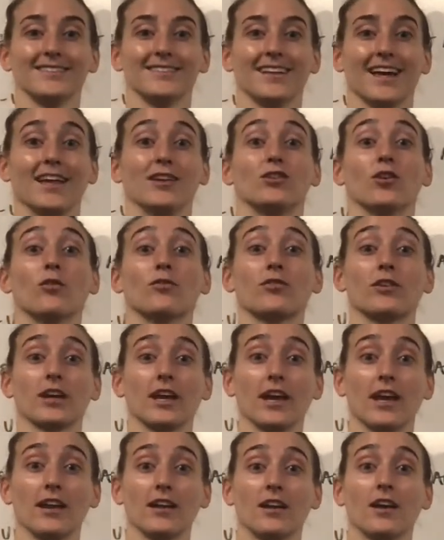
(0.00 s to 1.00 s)
And don't
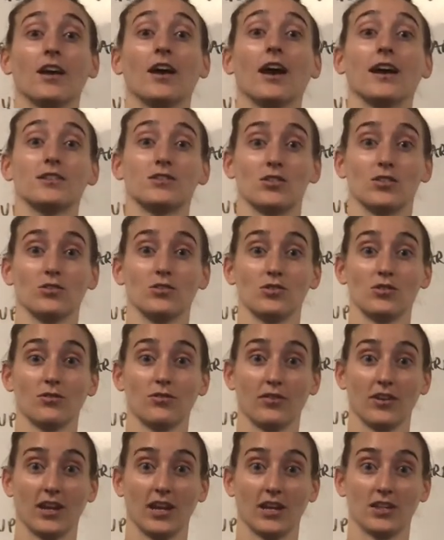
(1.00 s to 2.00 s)
forget, as soon as you
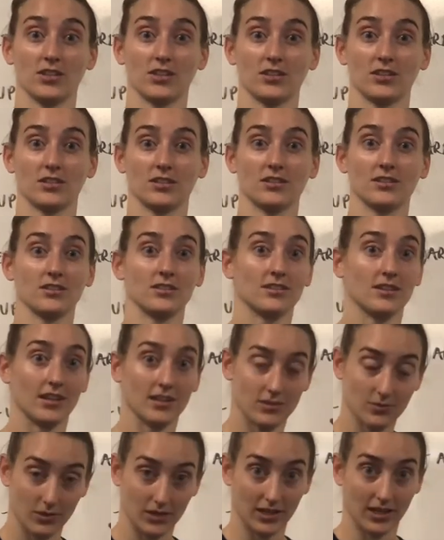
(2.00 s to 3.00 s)
finish
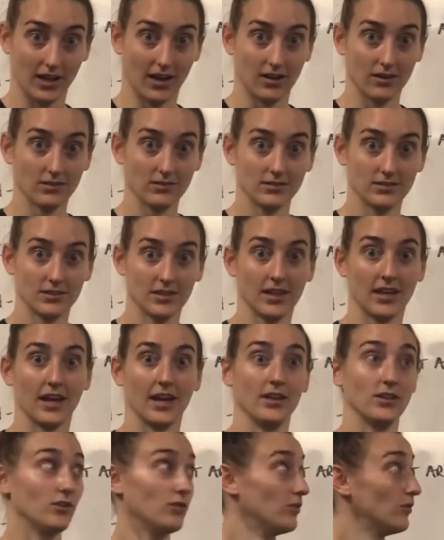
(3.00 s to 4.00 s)
this workout
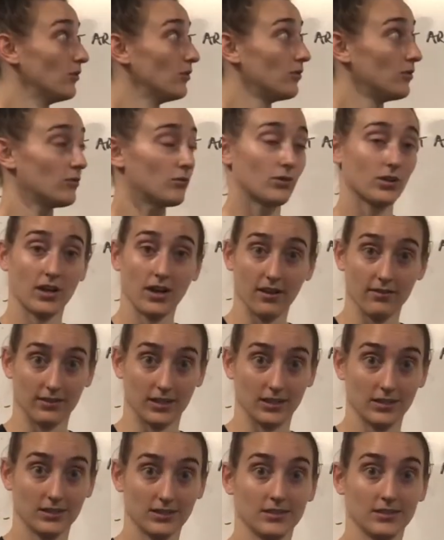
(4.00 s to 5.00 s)
and you recover,